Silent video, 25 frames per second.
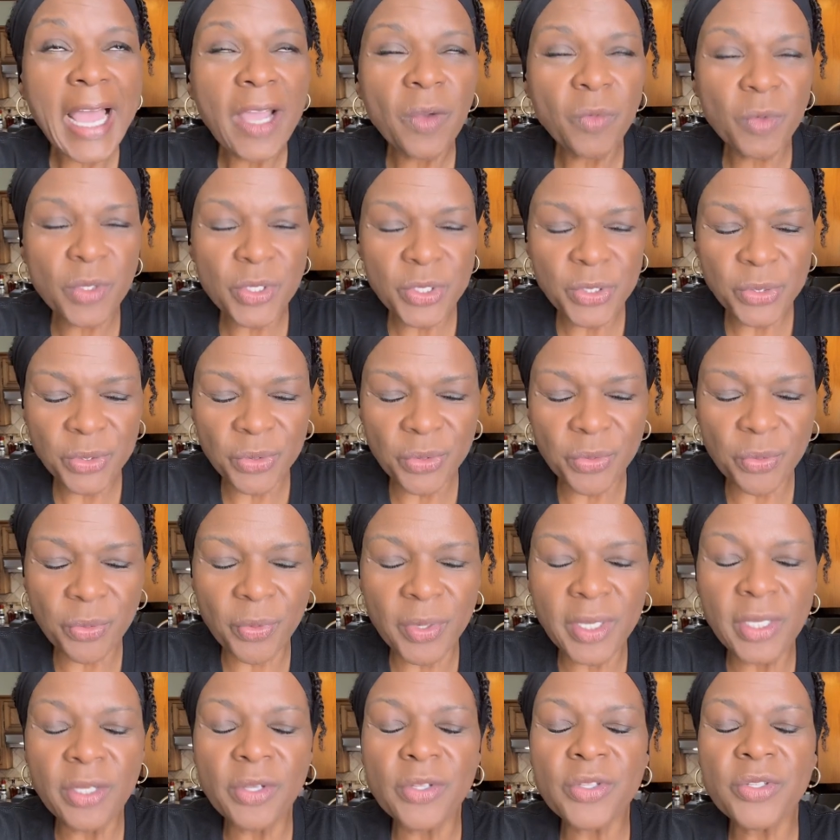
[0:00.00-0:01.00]
I will do a
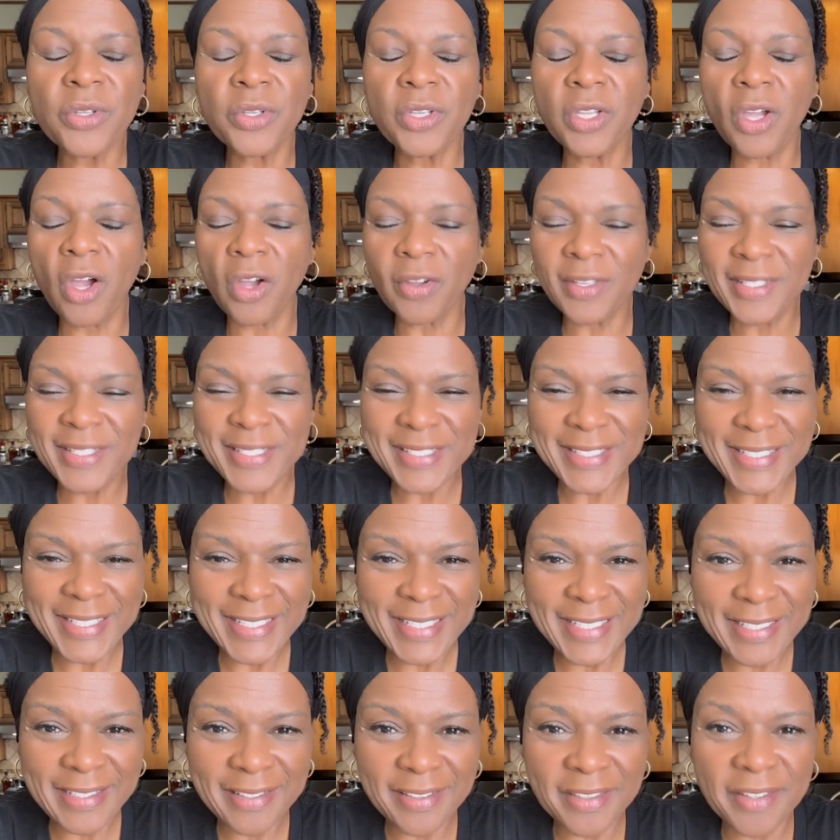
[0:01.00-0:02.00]
reel so y'all can
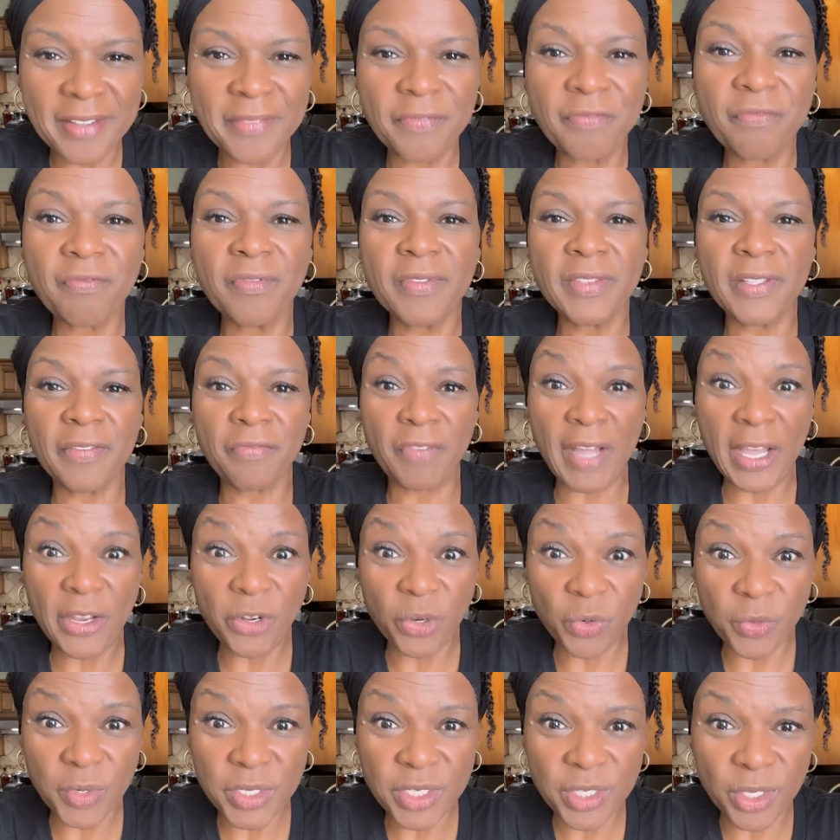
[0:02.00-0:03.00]
see the
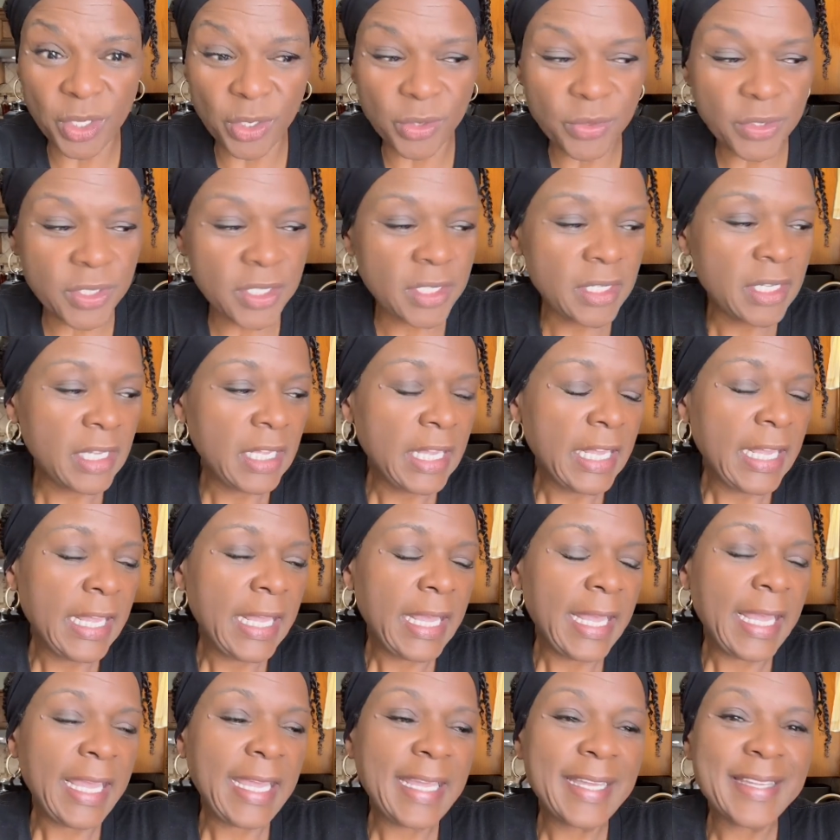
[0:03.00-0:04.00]
final results,
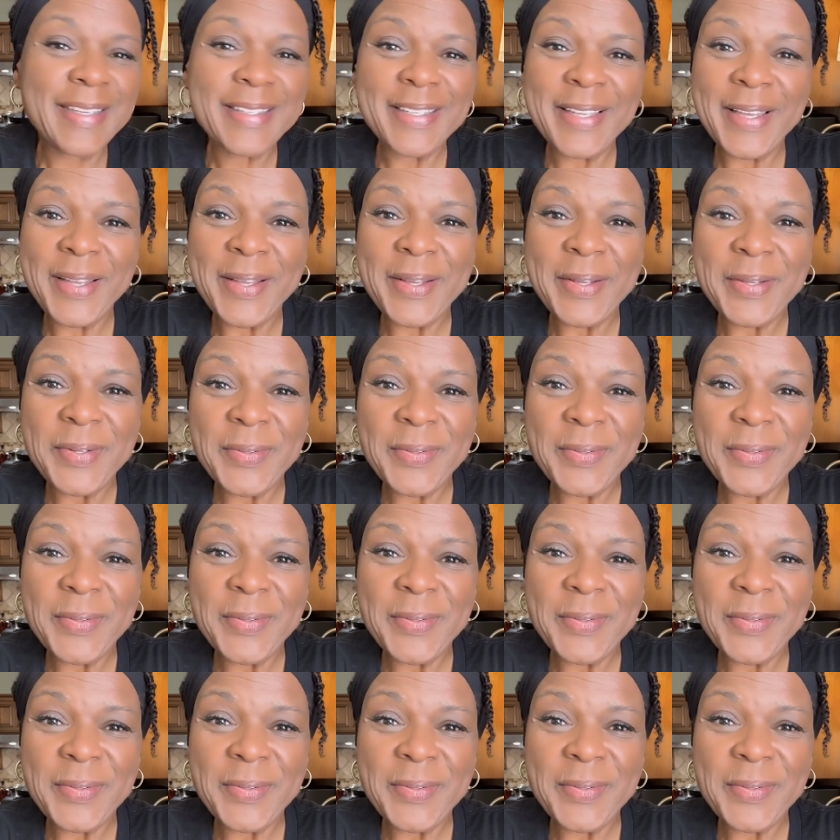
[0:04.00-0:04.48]
and